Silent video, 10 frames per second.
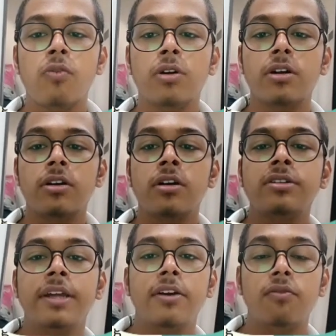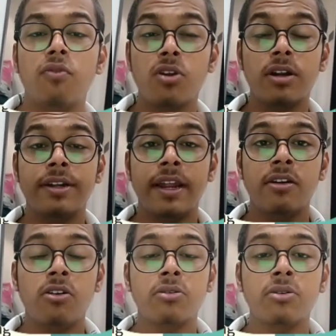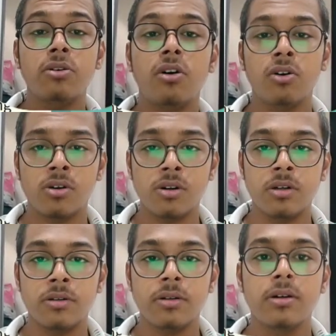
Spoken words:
For a deadlock to occur,